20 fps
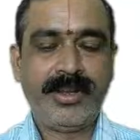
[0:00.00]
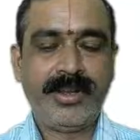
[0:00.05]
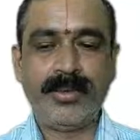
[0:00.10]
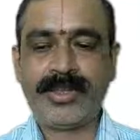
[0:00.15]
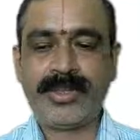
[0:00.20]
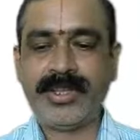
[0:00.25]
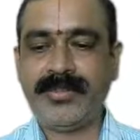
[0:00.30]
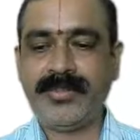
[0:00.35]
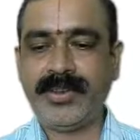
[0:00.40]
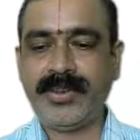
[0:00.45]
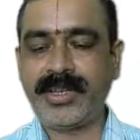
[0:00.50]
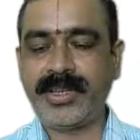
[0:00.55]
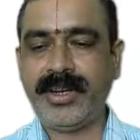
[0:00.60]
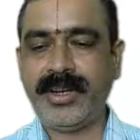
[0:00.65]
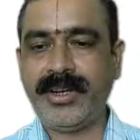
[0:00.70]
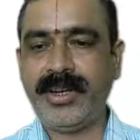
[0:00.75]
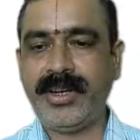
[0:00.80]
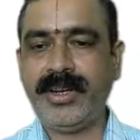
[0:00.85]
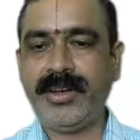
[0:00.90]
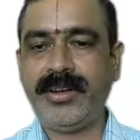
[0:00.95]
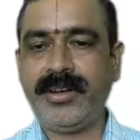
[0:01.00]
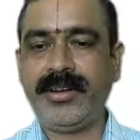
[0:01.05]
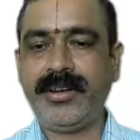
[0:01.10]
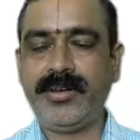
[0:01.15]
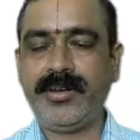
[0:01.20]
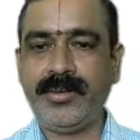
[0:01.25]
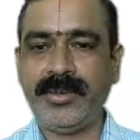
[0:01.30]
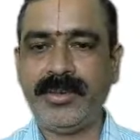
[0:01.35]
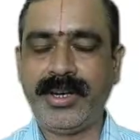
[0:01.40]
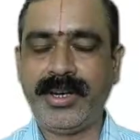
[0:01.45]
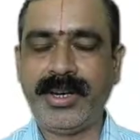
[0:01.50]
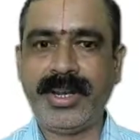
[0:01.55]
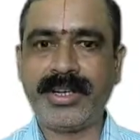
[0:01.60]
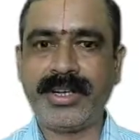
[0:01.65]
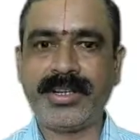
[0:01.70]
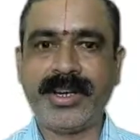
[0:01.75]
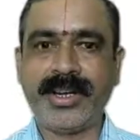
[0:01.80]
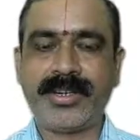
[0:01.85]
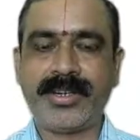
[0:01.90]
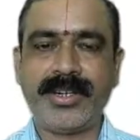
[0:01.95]
use the facility, do the
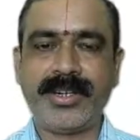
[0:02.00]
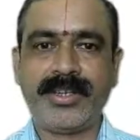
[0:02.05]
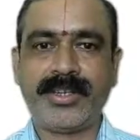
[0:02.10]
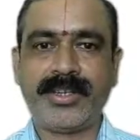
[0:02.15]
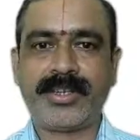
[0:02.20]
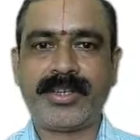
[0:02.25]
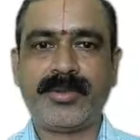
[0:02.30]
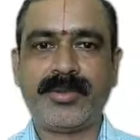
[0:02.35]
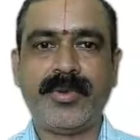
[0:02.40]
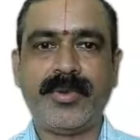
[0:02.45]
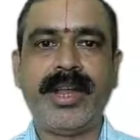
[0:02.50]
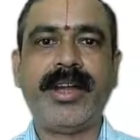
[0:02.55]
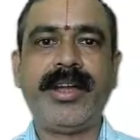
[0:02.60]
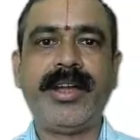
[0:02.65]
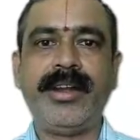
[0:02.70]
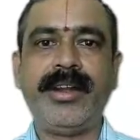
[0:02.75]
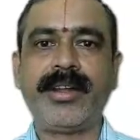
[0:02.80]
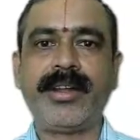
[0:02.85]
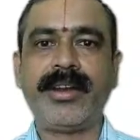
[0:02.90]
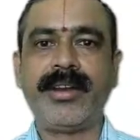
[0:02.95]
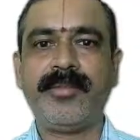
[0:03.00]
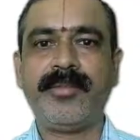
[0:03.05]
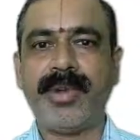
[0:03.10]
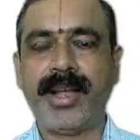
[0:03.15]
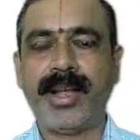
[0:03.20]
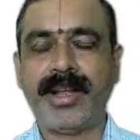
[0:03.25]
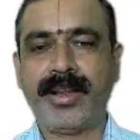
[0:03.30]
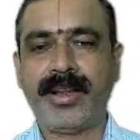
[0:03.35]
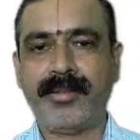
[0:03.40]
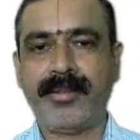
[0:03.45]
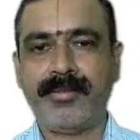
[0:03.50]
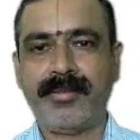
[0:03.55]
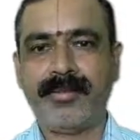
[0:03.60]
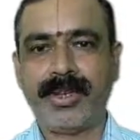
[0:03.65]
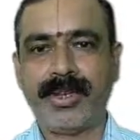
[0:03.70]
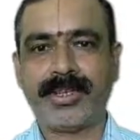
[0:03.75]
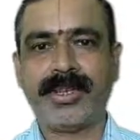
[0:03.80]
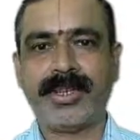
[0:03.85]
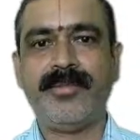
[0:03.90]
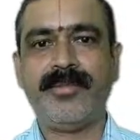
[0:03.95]
transactions via internet banking.
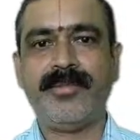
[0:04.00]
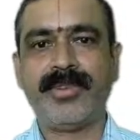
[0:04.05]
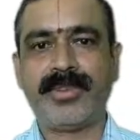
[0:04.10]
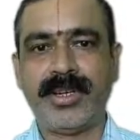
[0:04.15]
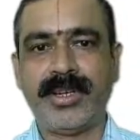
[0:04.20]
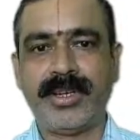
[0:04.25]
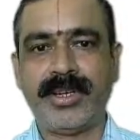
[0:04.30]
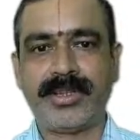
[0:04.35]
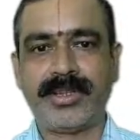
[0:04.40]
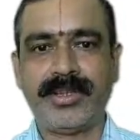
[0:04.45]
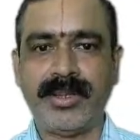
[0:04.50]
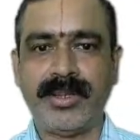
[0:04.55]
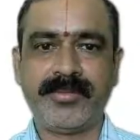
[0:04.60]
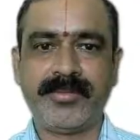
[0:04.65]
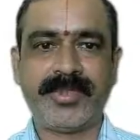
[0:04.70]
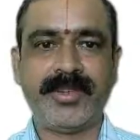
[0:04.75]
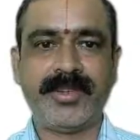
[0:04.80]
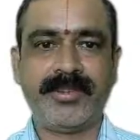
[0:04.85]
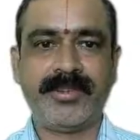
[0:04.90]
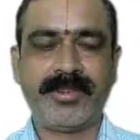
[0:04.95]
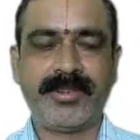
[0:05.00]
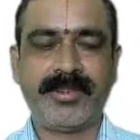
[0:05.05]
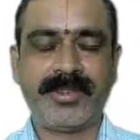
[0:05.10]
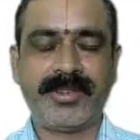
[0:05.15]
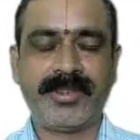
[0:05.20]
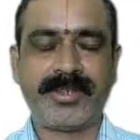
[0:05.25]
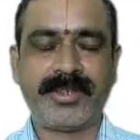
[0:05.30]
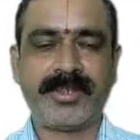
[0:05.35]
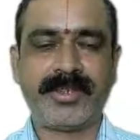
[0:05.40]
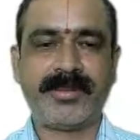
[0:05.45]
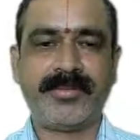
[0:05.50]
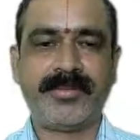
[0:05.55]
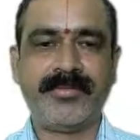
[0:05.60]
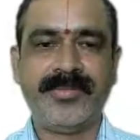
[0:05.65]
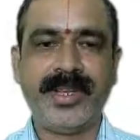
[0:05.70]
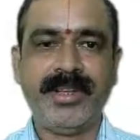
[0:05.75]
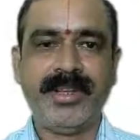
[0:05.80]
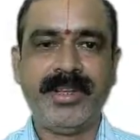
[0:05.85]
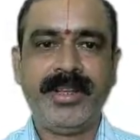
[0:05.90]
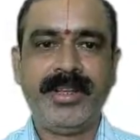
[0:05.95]
First-time users themselves,
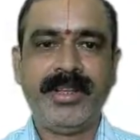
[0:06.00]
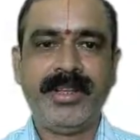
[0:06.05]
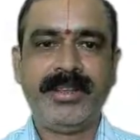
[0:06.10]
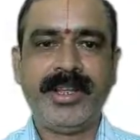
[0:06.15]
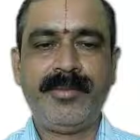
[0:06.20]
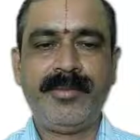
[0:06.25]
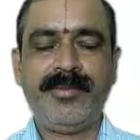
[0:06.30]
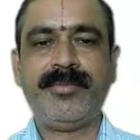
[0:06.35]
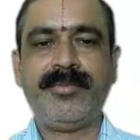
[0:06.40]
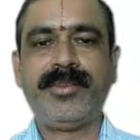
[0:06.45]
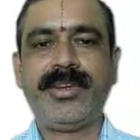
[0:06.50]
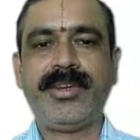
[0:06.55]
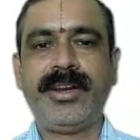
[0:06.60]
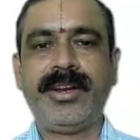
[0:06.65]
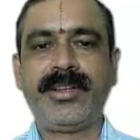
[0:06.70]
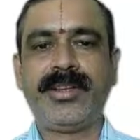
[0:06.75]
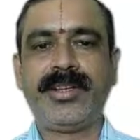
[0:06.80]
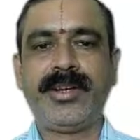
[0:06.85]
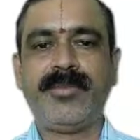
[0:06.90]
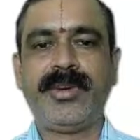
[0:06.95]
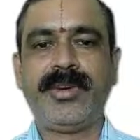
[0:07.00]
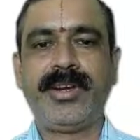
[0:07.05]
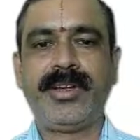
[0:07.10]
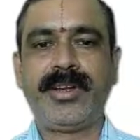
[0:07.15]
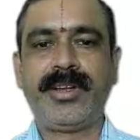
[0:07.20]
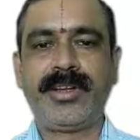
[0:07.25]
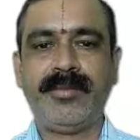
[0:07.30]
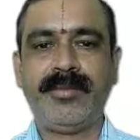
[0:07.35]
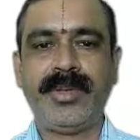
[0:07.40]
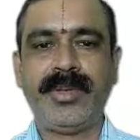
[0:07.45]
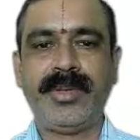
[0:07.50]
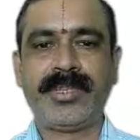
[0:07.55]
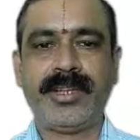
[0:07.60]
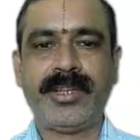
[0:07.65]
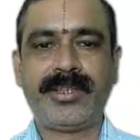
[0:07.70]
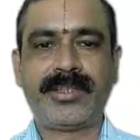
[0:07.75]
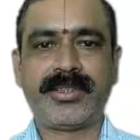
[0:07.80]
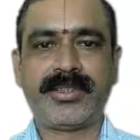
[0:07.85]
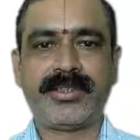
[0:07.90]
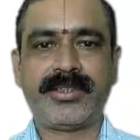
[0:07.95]
they'll be able to understand what are the
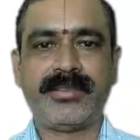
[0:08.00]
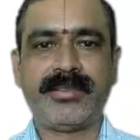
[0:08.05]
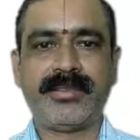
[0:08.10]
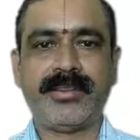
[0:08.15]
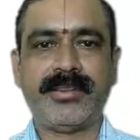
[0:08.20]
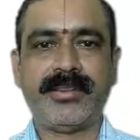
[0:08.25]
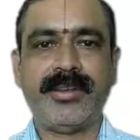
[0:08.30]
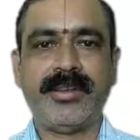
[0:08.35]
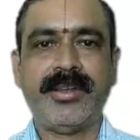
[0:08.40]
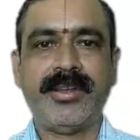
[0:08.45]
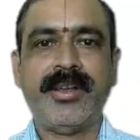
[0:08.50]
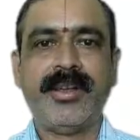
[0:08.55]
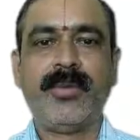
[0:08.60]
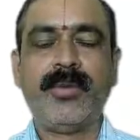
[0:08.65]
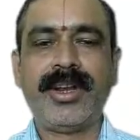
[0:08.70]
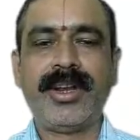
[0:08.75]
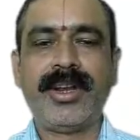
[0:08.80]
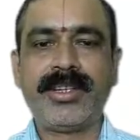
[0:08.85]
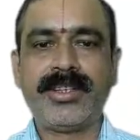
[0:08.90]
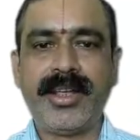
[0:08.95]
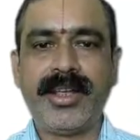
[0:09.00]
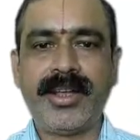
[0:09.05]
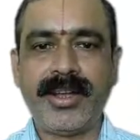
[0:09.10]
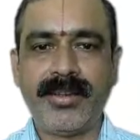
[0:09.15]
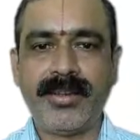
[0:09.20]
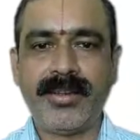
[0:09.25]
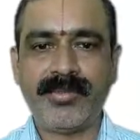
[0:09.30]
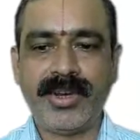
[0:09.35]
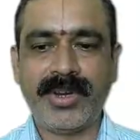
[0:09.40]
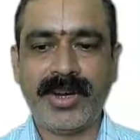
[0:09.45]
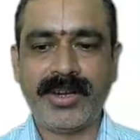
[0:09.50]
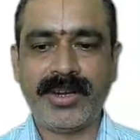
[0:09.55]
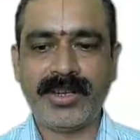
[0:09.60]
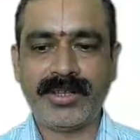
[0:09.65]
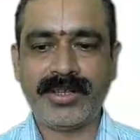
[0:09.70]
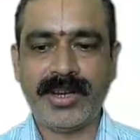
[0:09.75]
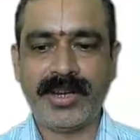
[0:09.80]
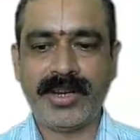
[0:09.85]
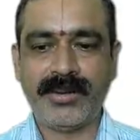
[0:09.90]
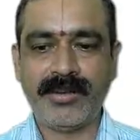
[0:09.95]
basics. Once they come to
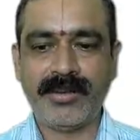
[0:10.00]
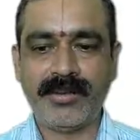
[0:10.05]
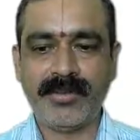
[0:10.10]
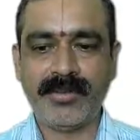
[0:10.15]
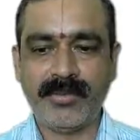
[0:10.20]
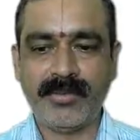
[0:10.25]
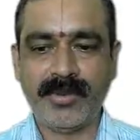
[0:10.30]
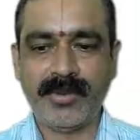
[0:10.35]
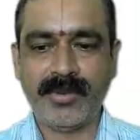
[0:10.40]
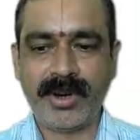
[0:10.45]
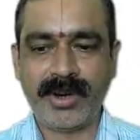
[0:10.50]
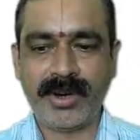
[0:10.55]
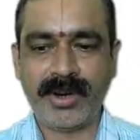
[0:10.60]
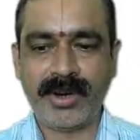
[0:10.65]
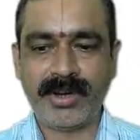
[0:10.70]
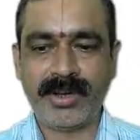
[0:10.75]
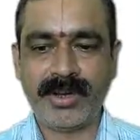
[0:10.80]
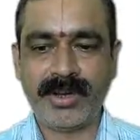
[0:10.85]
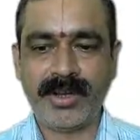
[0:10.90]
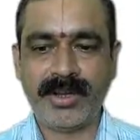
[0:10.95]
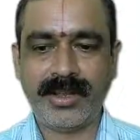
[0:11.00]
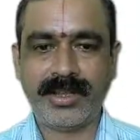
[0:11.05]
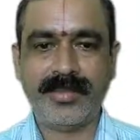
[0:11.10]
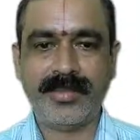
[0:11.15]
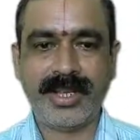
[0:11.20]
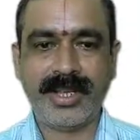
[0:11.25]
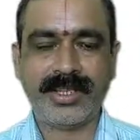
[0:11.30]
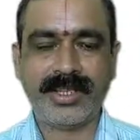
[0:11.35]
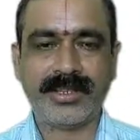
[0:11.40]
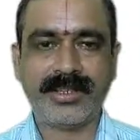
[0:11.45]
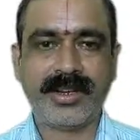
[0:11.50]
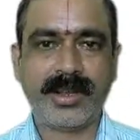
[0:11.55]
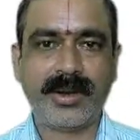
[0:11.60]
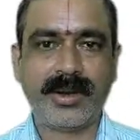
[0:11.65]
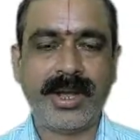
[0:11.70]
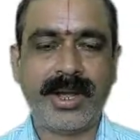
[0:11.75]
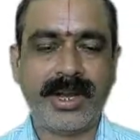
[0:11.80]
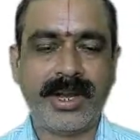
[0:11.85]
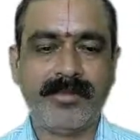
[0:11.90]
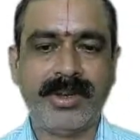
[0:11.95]
understand what are the basics that are
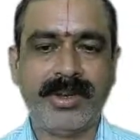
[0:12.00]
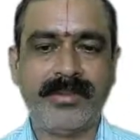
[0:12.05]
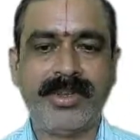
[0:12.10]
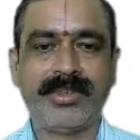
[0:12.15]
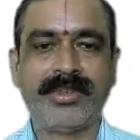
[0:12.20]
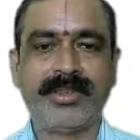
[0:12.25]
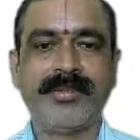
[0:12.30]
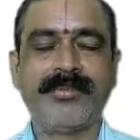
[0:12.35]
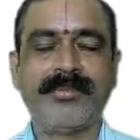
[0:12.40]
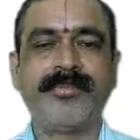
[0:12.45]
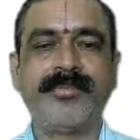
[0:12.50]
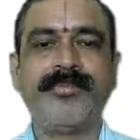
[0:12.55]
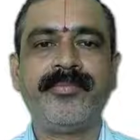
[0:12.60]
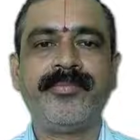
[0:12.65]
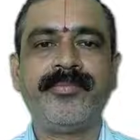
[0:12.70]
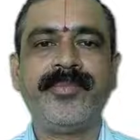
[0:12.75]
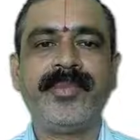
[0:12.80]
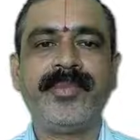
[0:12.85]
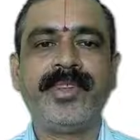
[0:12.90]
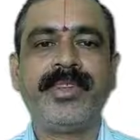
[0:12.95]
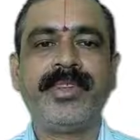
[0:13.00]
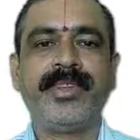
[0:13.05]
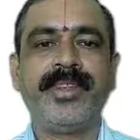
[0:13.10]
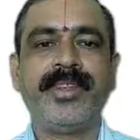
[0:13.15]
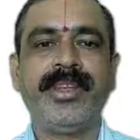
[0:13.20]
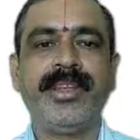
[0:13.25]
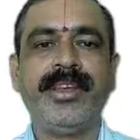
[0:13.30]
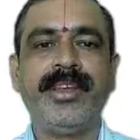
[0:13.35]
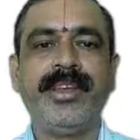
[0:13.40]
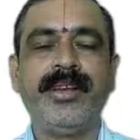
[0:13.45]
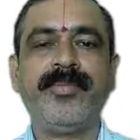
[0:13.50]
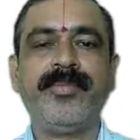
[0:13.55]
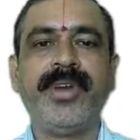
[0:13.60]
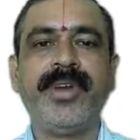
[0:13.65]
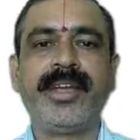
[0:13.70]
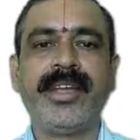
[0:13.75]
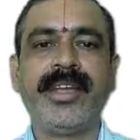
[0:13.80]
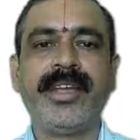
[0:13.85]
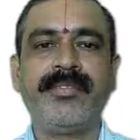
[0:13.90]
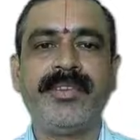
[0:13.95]
available with the net
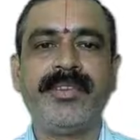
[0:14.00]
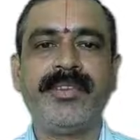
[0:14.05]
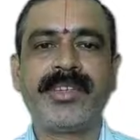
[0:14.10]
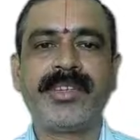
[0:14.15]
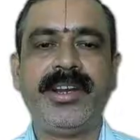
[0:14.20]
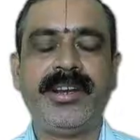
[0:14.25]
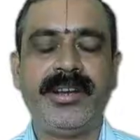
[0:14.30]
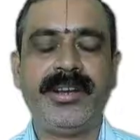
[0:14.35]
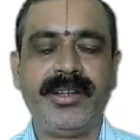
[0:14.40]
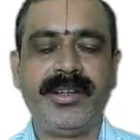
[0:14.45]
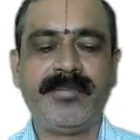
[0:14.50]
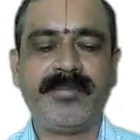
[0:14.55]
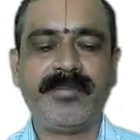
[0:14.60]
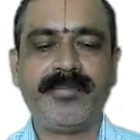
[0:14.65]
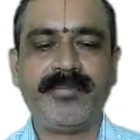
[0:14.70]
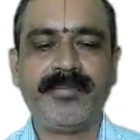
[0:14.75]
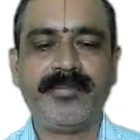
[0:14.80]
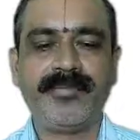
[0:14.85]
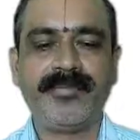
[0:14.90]
banking facility,